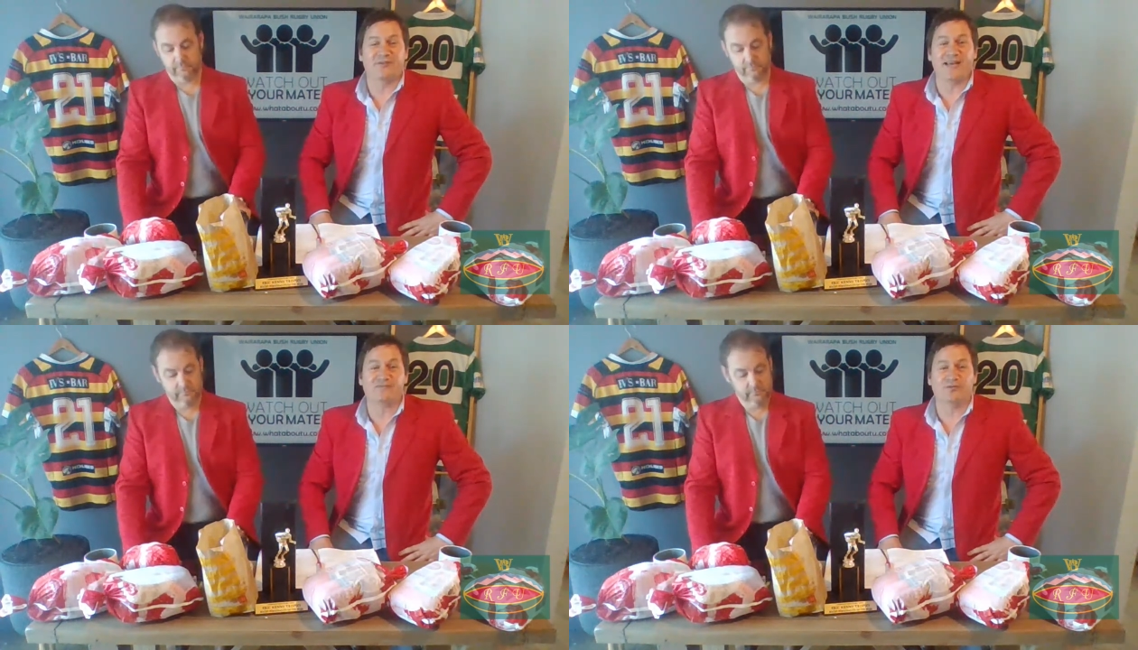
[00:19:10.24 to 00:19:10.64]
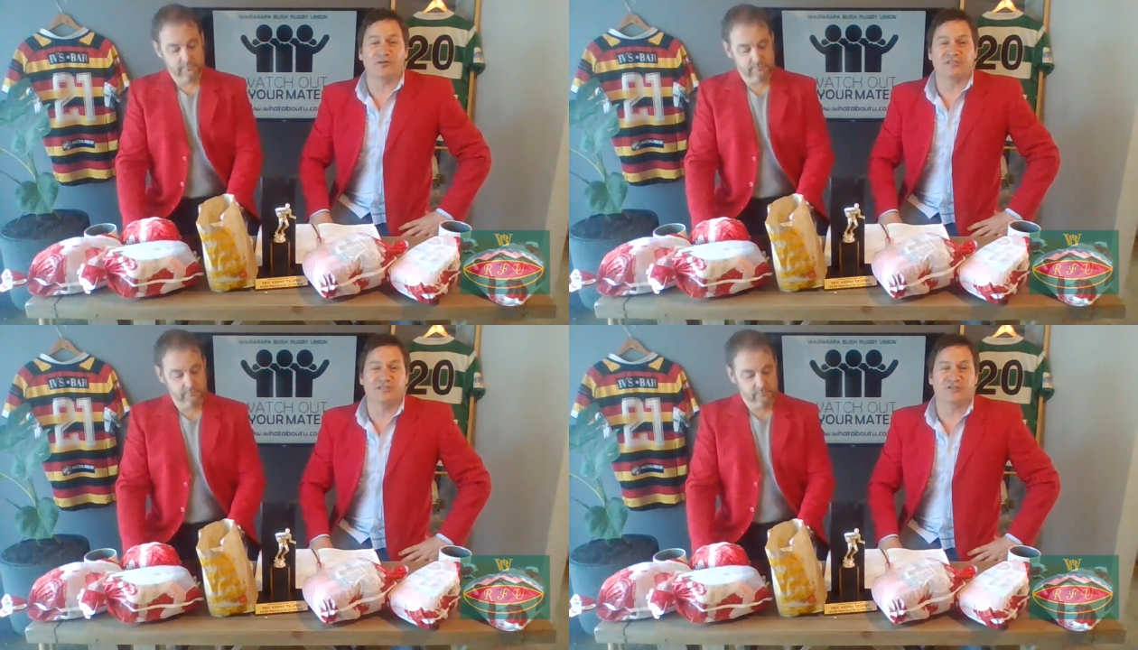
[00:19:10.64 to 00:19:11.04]
Speaker 1: So thanks for
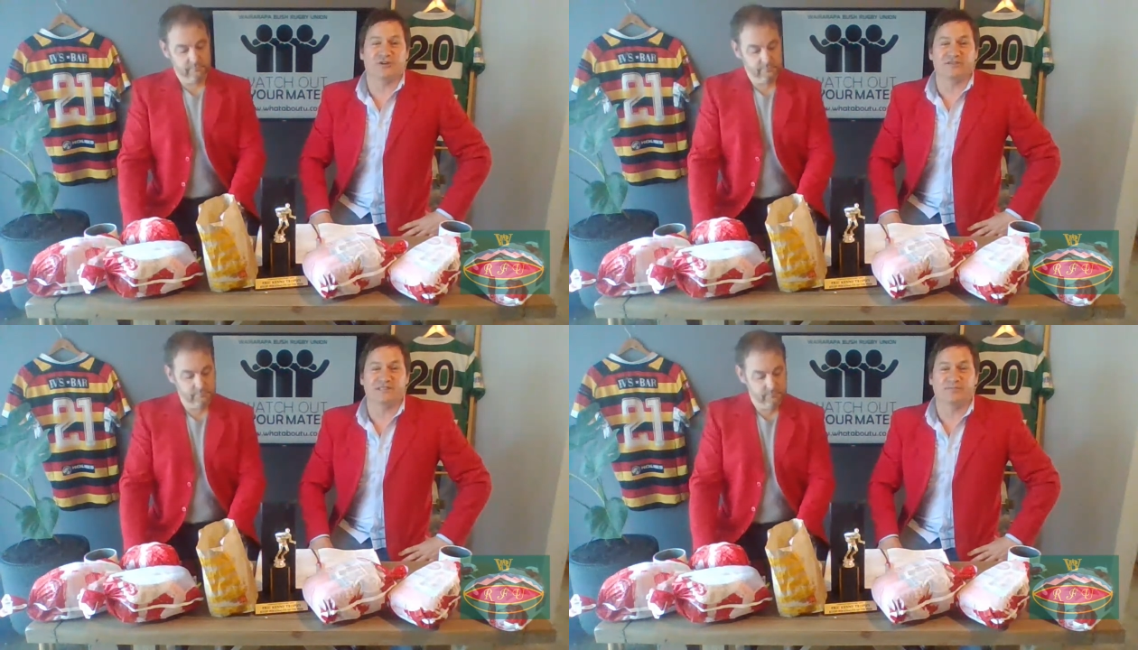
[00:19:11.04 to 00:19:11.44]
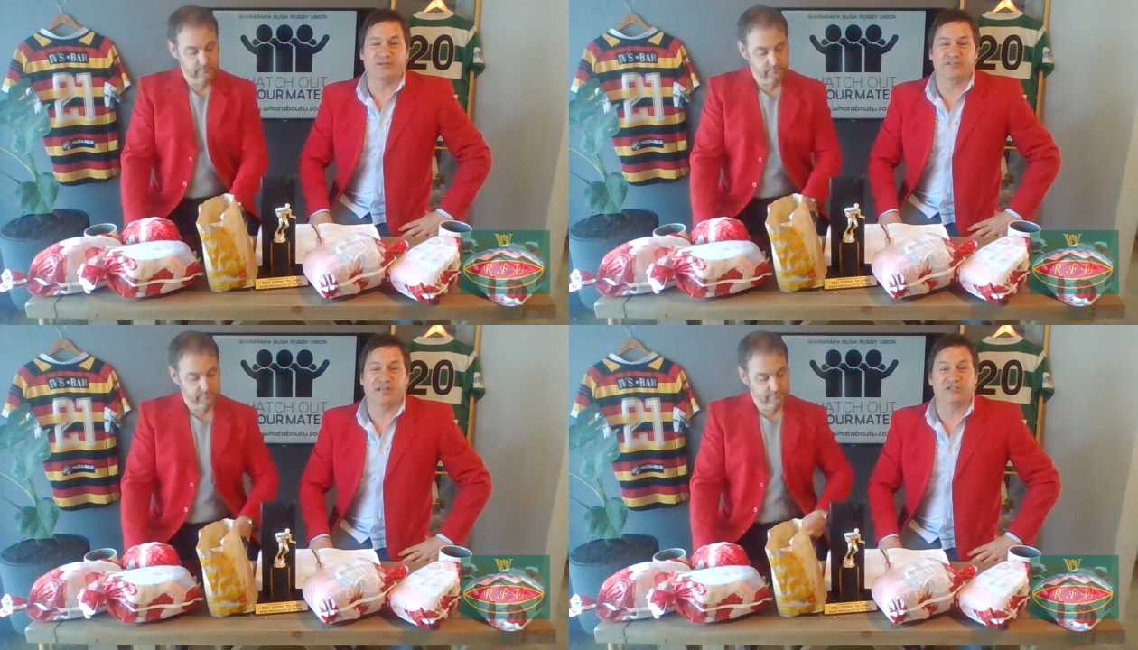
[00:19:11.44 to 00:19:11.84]
watching the Childsy Ann
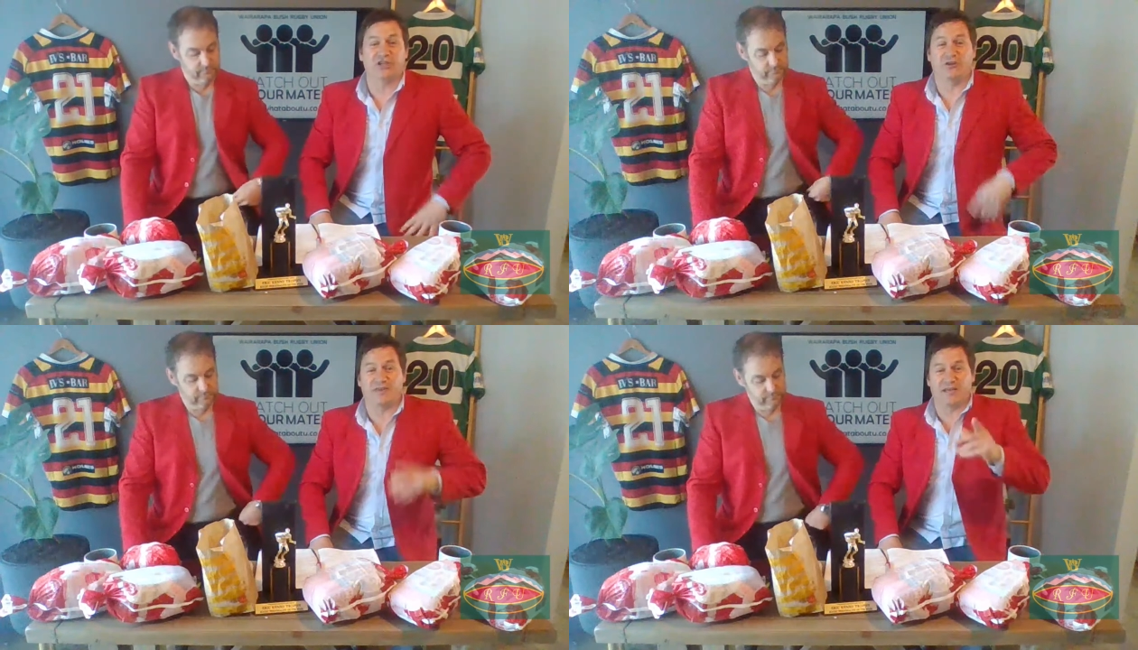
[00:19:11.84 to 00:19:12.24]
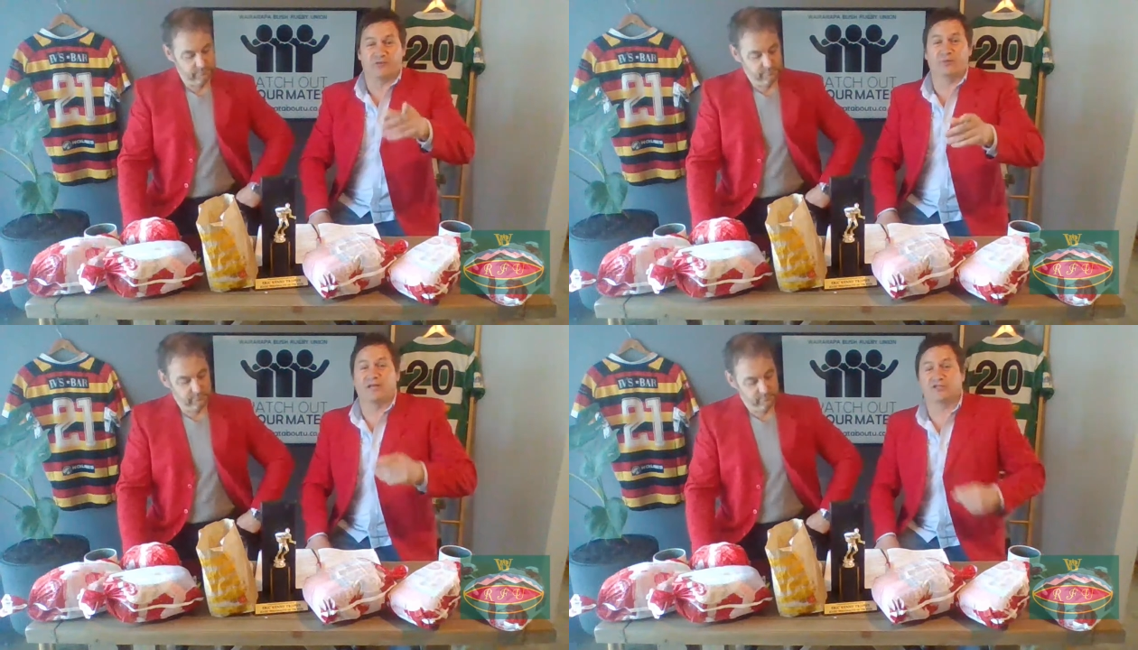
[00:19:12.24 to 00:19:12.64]
Persico show. Thank you
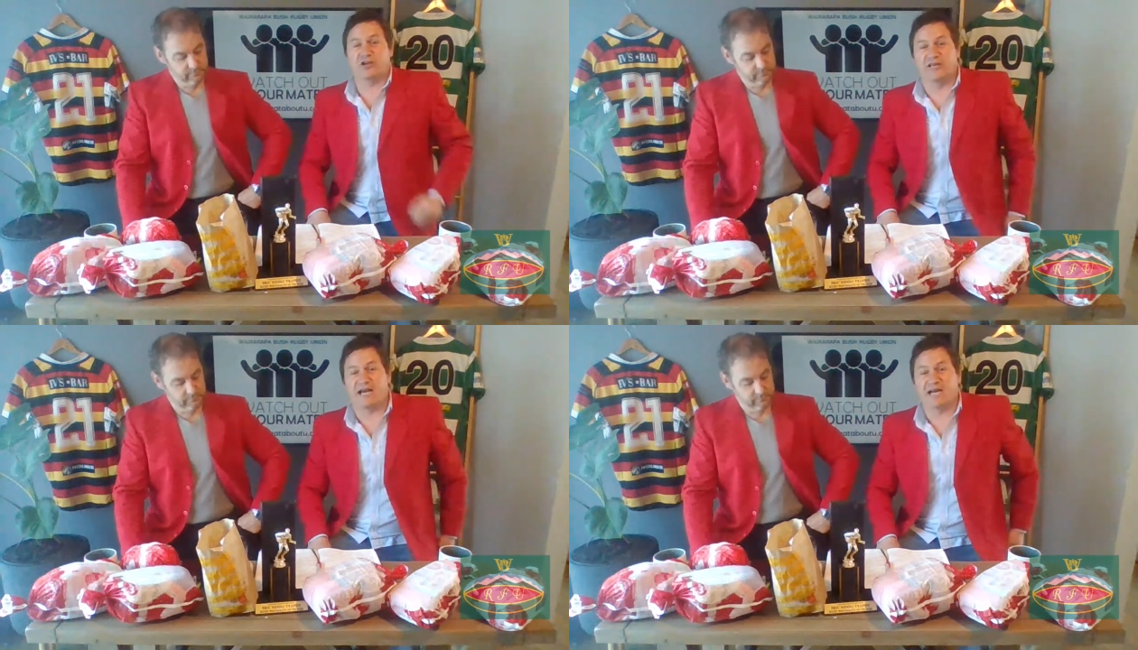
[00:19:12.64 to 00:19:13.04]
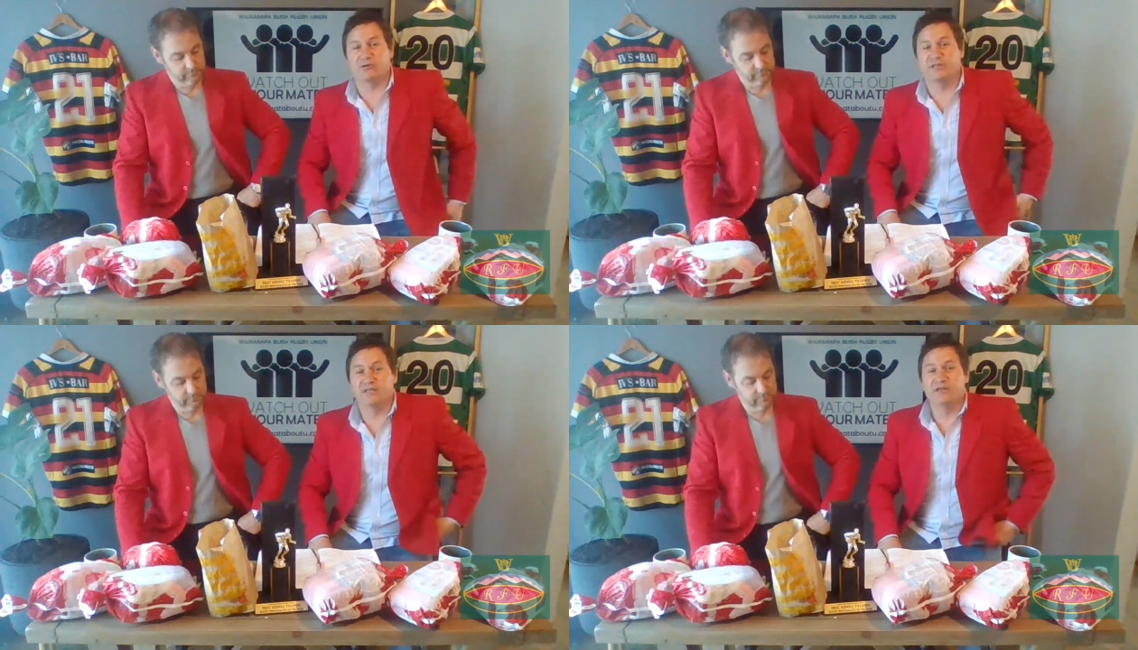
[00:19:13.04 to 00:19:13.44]
very much, Tony
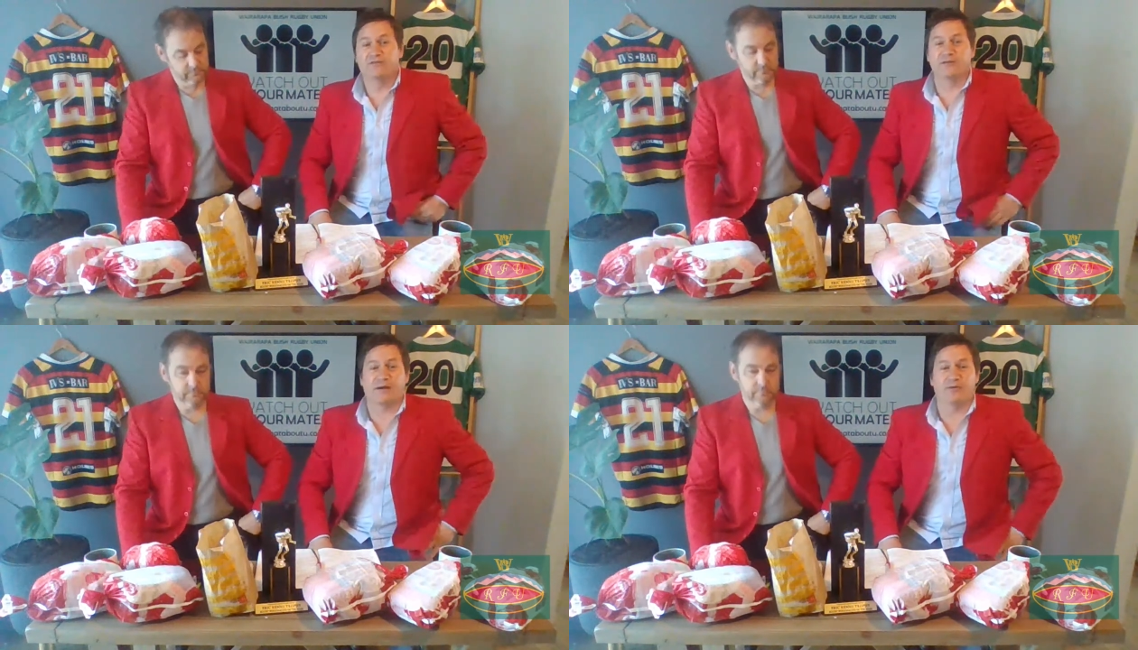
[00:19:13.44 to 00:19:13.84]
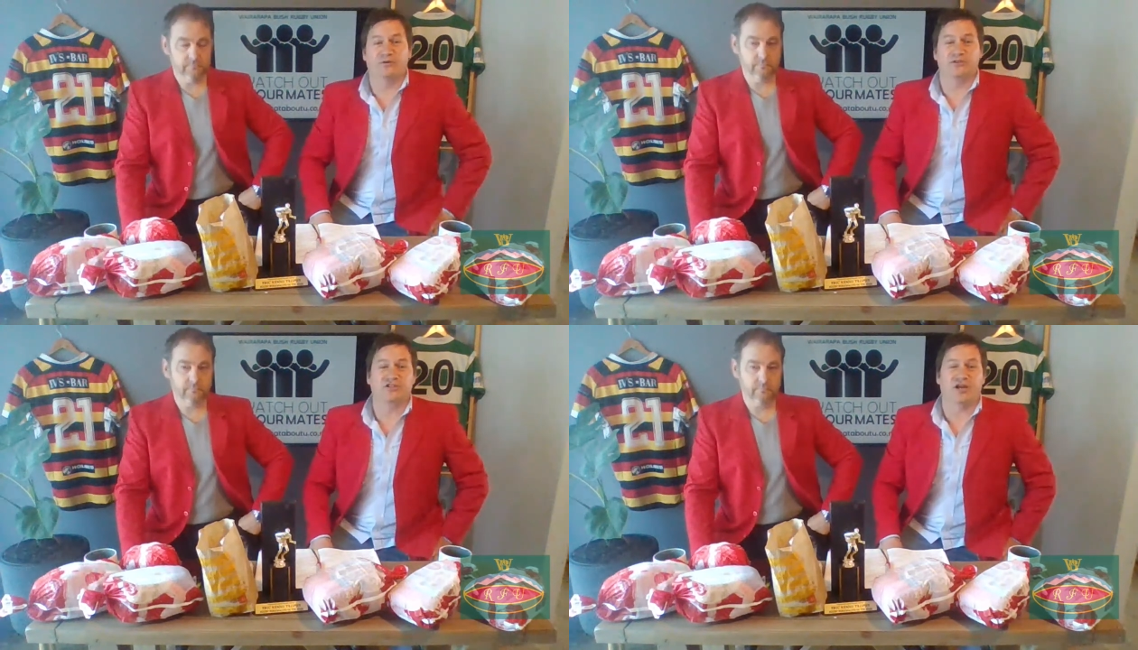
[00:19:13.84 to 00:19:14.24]
Harwood, for coming
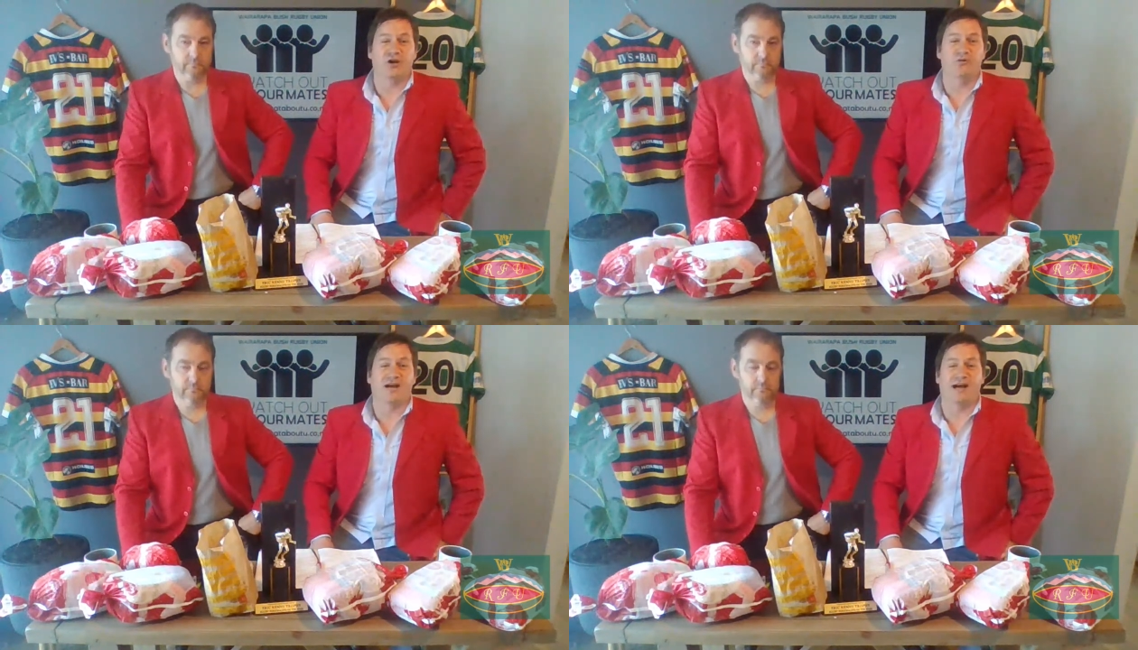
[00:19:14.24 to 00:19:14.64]
on the show.